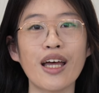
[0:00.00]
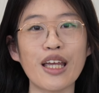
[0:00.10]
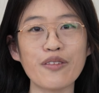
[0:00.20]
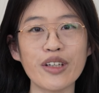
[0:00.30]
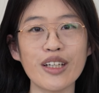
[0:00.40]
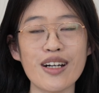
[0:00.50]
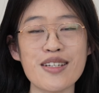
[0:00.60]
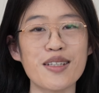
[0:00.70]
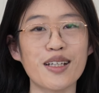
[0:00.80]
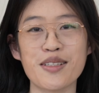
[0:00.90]
NVR
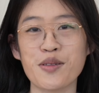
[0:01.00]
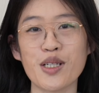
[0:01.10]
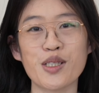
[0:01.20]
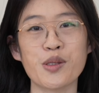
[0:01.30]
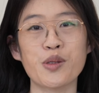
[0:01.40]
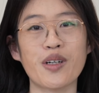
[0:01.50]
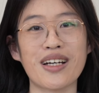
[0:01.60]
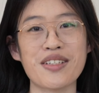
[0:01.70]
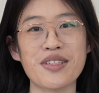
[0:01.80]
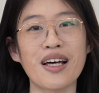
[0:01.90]
is not a stranger to
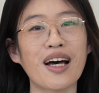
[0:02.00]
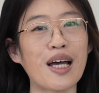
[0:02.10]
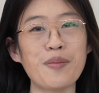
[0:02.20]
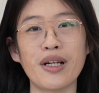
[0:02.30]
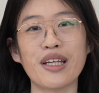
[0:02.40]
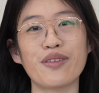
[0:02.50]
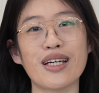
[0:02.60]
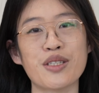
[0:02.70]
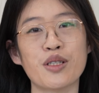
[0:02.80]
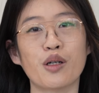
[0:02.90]
us. I believe
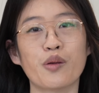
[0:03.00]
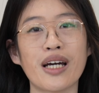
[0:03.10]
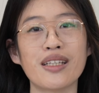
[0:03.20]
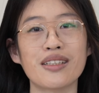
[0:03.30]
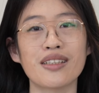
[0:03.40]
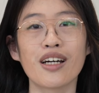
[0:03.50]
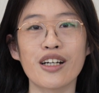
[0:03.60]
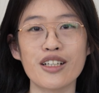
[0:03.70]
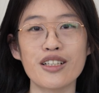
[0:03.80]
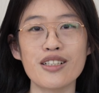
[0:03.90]
that you already
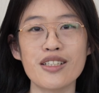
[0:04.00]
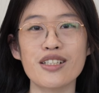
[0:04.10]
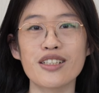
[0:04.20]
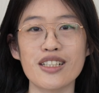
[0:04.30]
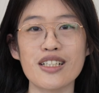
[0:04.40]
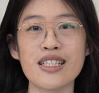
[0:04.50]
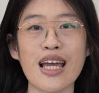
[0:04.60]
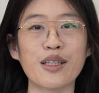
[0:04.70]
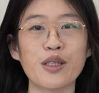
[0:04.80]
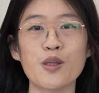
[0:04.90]
heard, learned,
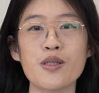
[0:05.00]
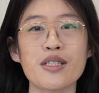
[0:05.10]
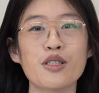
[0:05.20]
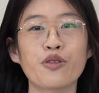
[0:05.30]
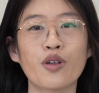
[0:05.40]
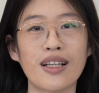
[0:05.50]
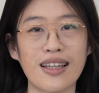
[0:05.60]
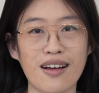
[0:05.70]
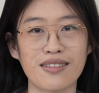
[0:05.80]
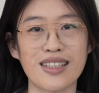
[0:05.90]
and used it for a
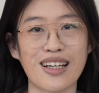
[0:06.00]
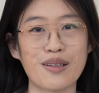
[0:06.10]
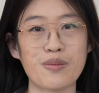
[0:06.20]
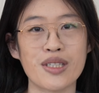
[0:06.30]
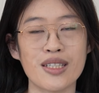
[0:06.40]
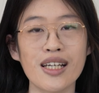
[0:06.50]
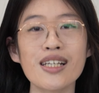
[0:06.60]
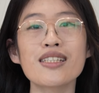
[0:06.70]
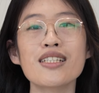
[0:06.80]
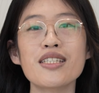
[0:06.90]
long time.
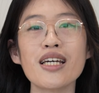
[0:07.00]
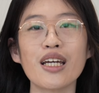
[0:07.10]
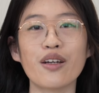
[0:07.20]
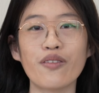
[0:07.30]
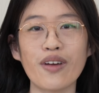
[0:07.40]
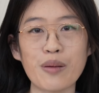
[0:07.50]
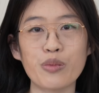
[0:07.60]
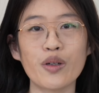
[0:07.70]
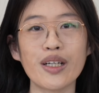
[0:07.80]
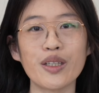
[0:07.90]
Today, we are
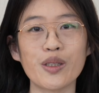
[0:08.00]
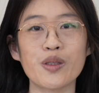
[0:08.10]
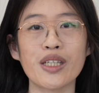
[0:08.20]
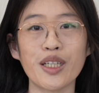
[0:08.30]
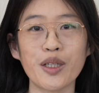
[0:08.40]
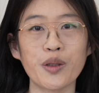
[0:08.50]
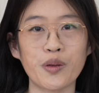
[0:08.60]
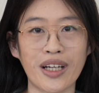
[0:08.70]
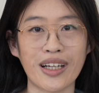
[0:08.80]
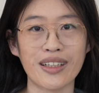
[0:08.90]
bringing you the
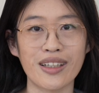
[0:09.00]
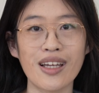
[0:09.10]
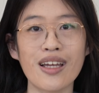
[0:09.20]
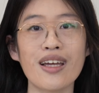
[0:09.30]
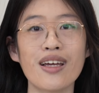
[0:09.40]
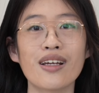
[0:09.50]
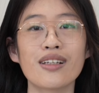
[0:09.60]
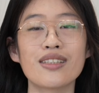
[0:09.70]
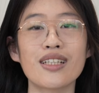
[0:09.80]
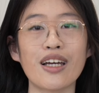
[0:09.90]
EUI.
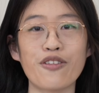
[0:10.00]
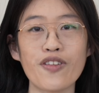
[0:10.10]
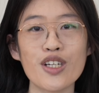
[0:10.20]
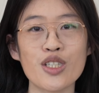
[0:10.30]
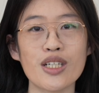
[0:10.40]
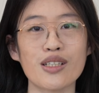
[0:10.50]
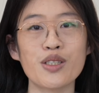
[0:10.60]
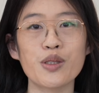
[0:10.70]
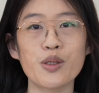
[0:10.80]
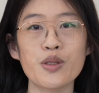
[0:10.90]
The
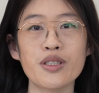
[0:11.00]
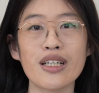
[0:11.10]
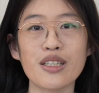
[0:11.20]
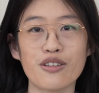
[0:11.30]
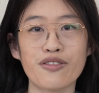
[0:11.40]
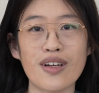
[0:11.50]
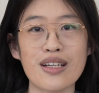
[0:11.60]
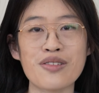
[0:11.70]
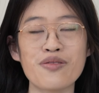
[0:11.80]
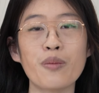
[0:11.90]
efficient user
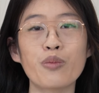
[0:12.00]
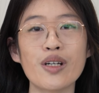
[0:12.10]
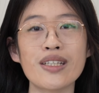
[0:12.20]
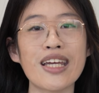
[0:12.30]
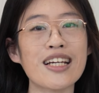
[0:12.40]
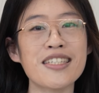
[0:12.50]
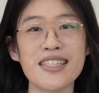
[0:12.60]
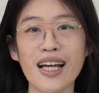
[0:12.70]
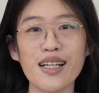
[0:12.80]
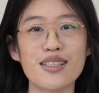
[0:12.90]
interface will bring
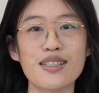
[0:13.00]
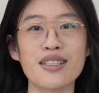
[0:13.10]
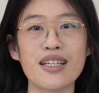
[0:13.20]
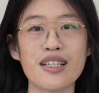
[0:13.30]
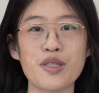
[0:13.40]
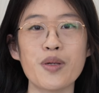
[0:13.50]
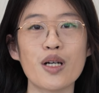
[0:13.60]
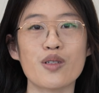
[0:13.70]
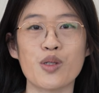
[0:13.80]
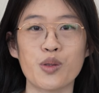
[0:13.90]
excellent
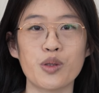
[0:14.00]
experience to